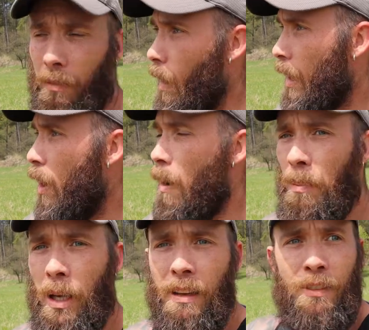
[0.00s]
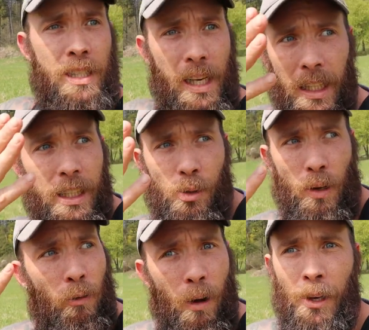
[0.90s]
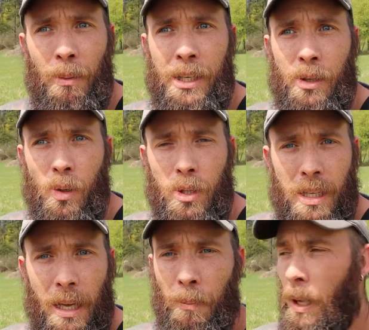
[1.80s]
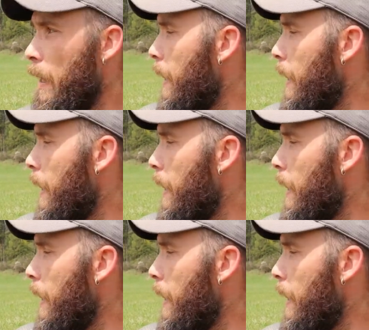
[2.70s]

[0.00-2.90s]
I, I can't believe it's like literally right on my doorstep.